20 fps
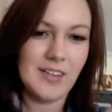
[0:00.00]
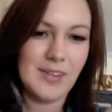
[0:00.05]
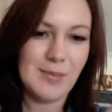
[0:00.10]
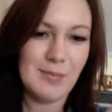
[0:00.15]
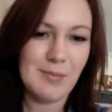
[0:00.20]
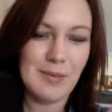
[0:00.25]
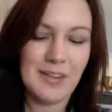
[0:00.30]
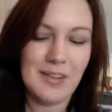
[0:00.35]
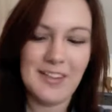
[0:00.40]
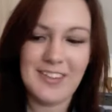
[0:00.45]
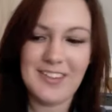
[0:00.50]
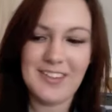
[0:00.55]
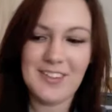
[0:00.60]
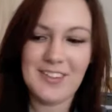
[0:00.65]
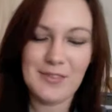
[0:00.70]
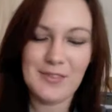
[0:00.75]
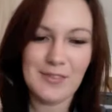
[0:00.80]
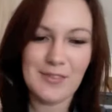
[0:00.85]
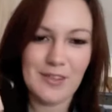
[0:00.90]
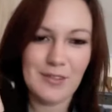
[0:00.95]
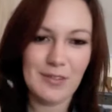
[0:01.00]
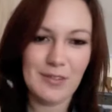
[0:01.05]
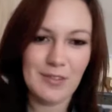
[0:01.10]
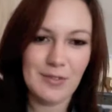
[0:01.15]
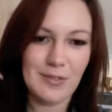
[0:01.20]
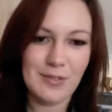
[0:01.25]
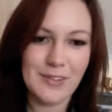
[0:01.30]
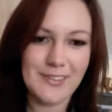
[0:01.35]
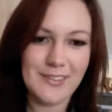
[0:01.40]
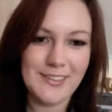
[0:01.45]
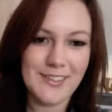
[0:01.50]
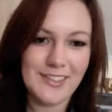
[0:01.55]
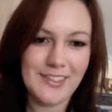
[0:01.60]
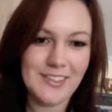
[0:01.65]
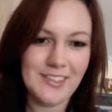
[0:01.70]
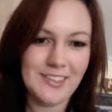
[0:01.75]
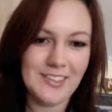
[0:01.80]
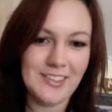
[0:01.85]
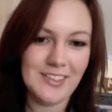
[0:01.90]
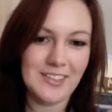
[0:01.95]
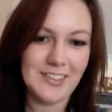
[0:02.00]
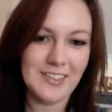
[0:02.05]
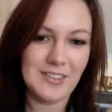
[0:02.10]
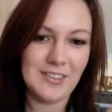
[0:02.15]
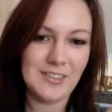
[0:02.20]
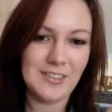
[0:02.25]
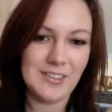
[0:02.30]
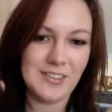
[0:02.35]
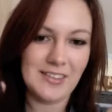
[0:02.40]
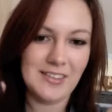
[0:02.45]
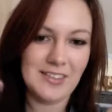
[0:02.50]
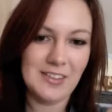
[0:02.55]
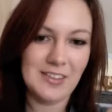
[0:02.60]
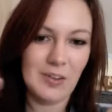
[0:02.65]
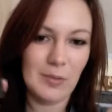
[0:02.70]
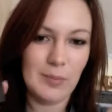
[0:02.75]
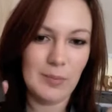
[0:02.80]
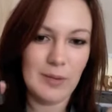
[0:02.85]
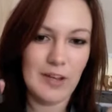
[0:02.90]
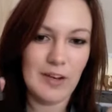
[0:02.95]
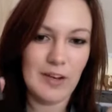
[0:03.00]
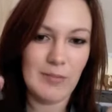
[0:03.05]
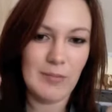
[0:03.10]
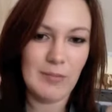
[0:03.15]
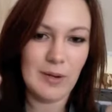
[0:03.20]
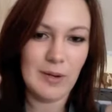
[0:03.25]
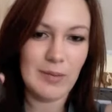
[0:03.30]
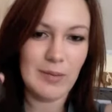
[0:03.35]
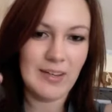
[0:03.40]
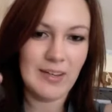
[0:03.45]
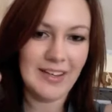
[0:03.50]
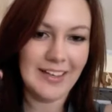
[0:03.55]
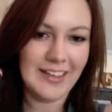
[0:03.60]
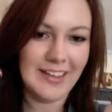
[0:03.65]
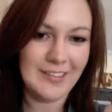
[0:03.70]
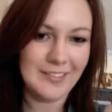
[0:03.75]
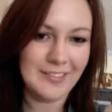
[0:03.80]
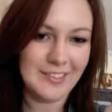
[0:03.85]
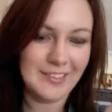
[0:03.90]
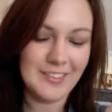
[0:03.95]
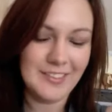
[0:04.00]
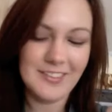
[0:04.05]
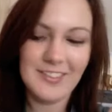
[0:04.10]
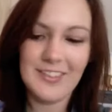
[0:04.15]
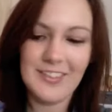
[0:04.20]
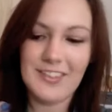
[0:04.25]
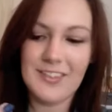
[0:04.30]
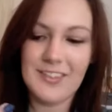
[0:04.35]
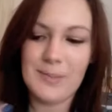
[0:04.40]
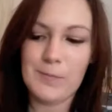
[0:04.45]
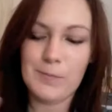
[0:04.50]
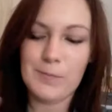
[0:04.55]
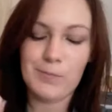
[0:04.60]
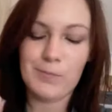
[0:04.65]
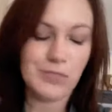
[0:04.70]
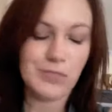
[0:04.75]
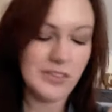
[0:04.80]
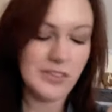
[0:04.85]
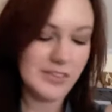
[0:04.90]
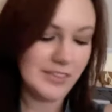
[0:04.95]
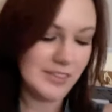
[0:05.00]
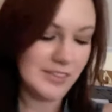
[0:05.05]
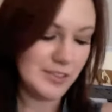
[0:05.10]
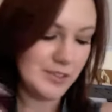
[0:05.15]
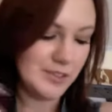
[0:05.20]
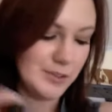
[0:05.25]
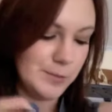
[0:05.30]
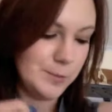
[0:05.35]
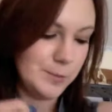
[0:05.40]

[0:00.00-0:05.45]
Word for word: my favourite foundation, and it will not be out of my bag ever, so that's good.